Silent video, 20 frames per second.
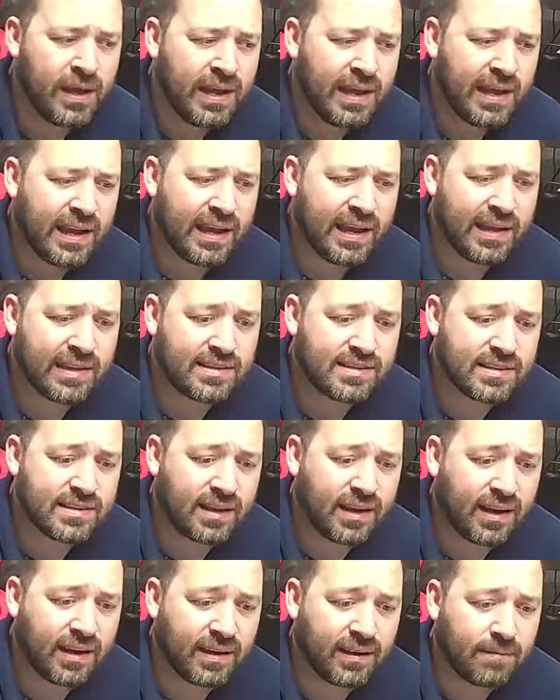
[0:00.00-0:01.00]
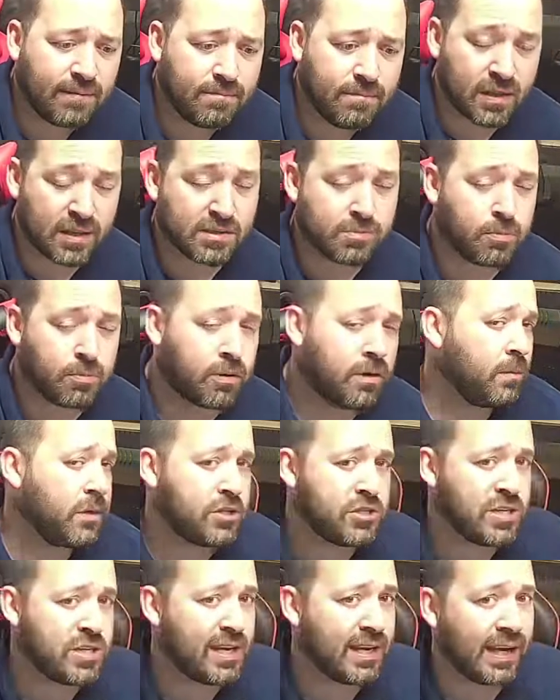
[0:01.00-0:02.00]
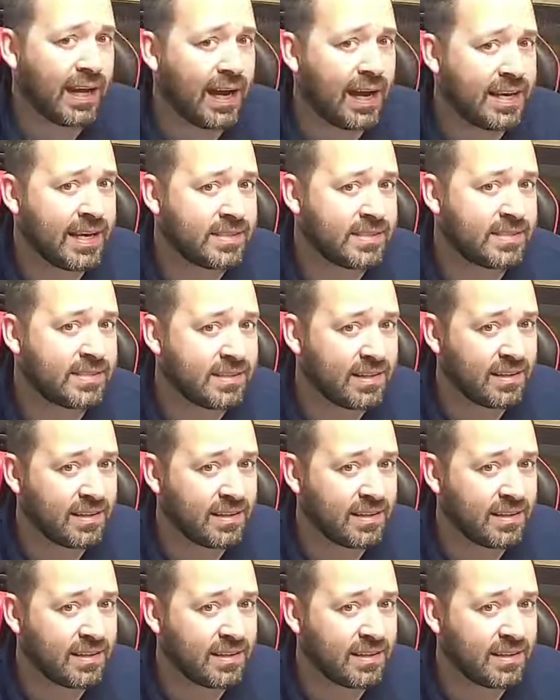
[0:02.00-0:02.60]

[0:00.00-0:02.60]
And that's pretty much it, guys.